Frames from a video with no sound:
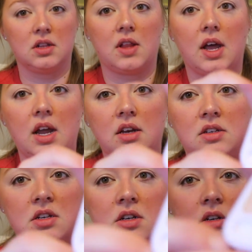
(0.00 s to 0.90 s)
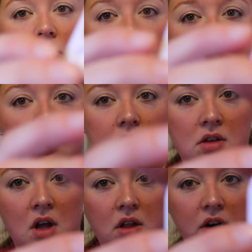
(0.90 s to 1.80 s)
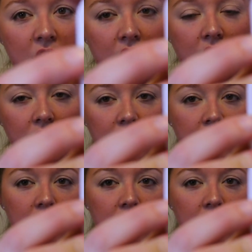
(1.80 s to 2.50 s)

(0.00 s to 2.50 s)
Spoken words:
light color here.